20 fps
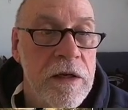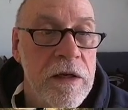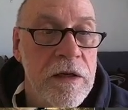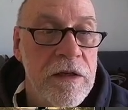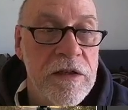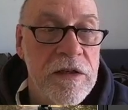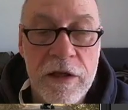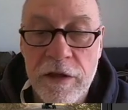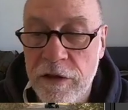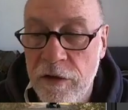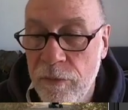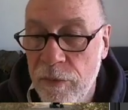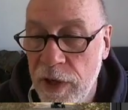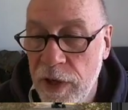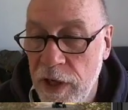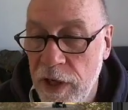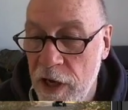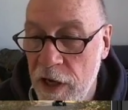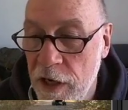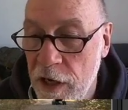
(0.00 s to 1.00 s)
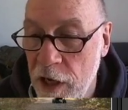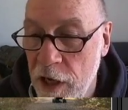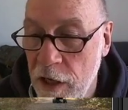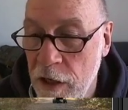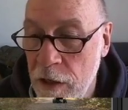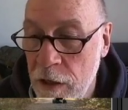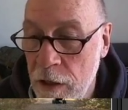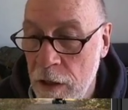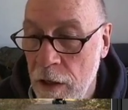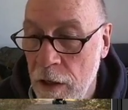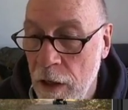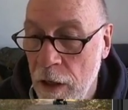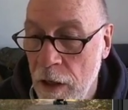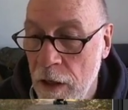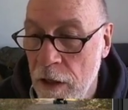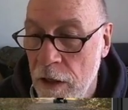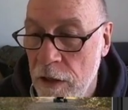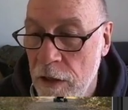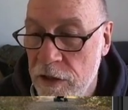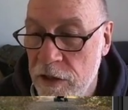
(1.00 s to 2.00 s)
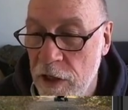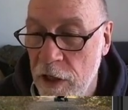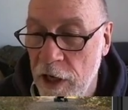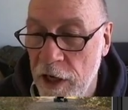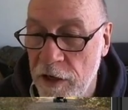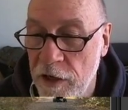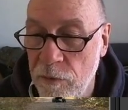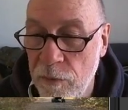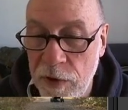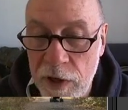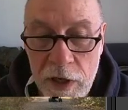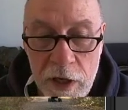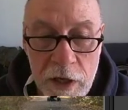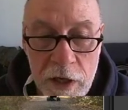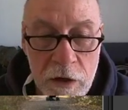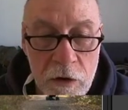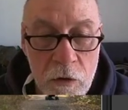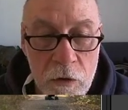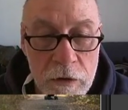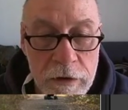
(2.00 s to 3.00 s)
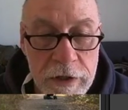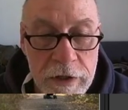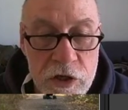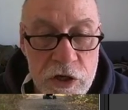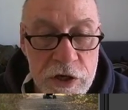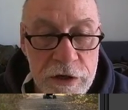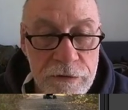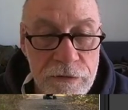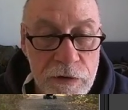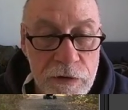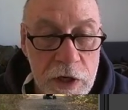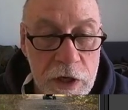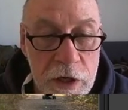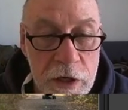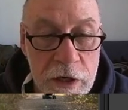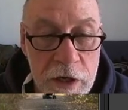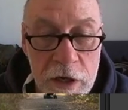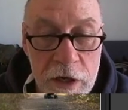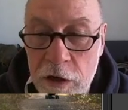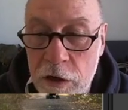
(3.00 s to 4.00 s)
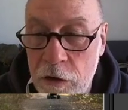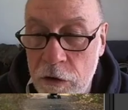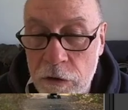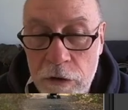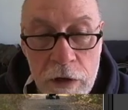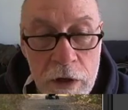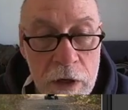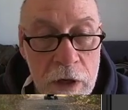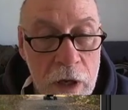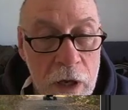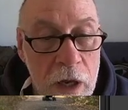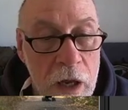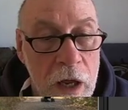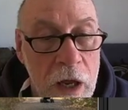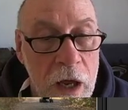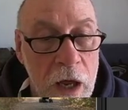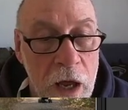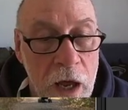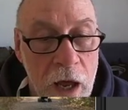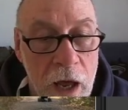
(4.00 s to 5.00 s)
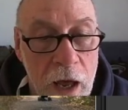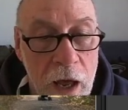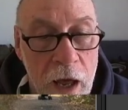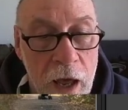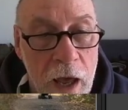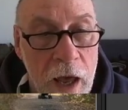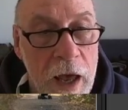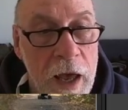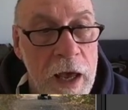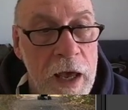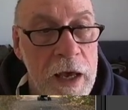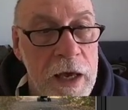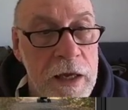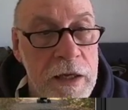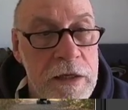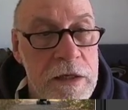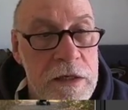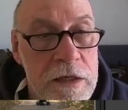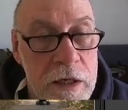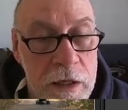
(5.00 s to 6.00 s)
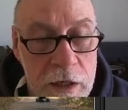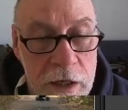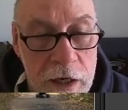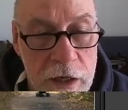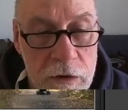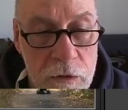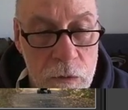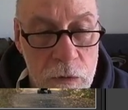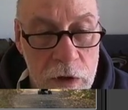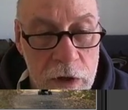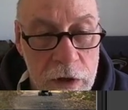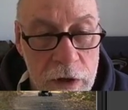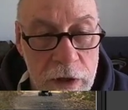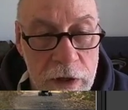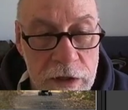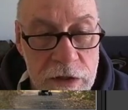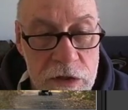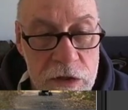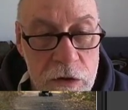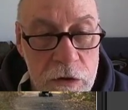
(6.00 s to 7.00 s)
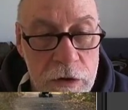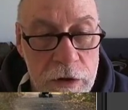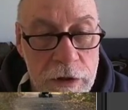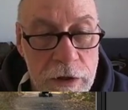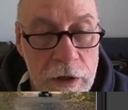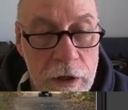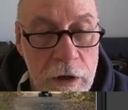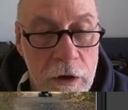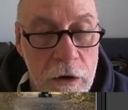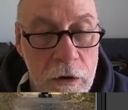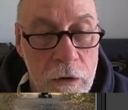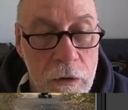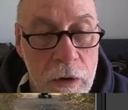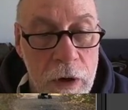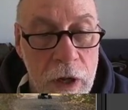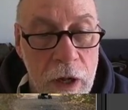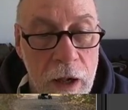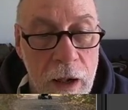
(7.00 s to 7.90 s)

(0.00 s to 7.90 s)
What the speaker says: set the beginning, select B, hold the shift key down, and select where it's going to go.